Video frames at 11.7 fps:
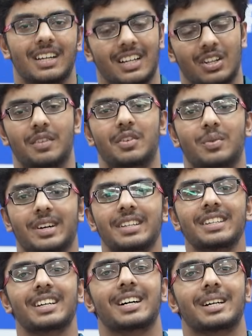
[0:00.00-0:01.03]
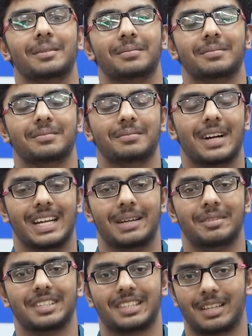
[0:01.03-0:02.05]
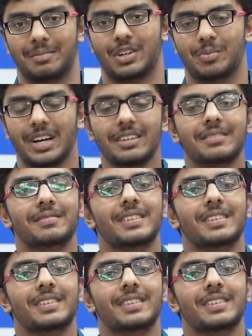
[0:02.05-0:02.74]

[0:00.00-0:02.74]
Hello everyone, my name is Tanmay Kumar.